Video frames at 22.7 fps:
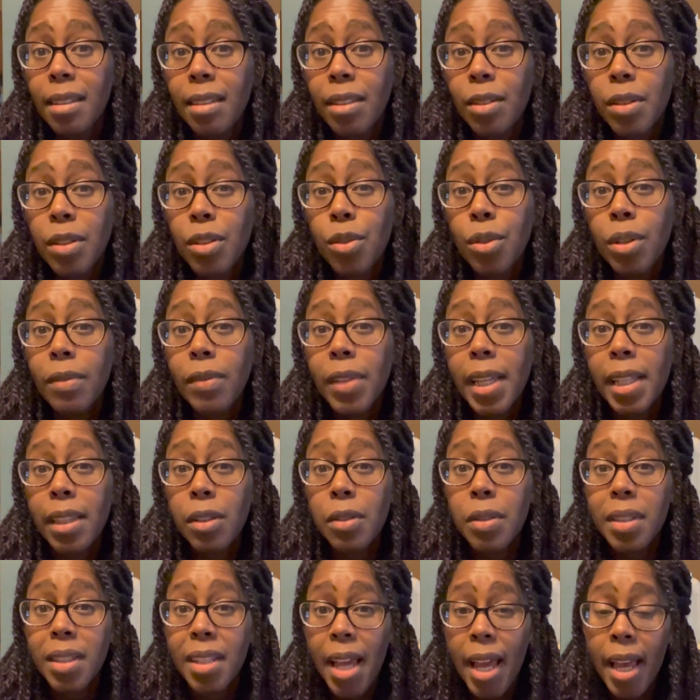So it's sort of like
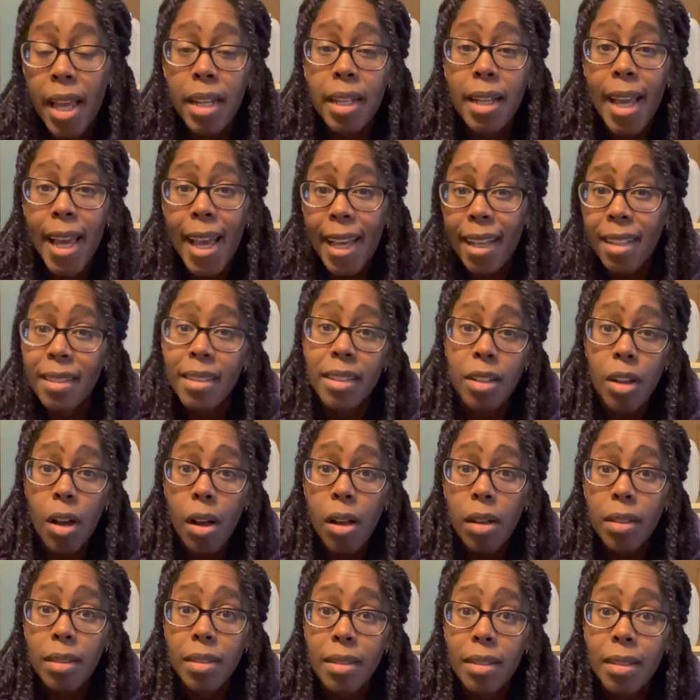those TEDx
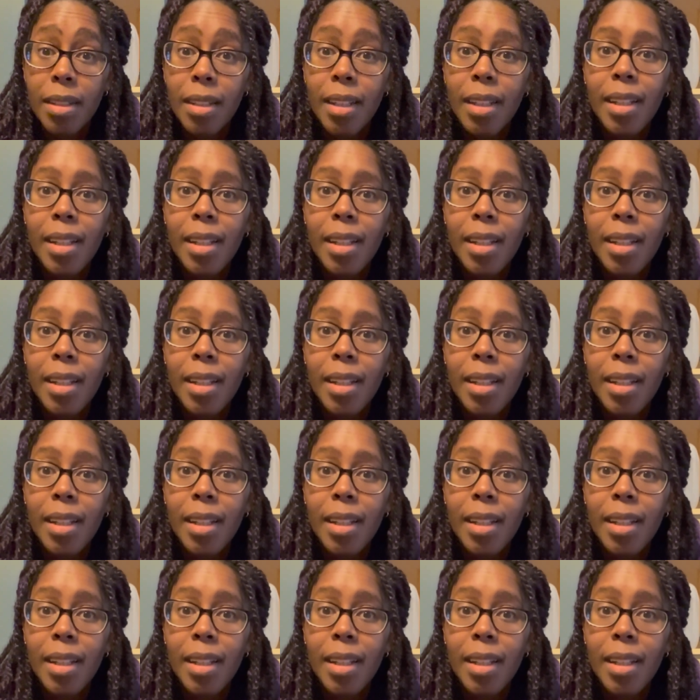talks.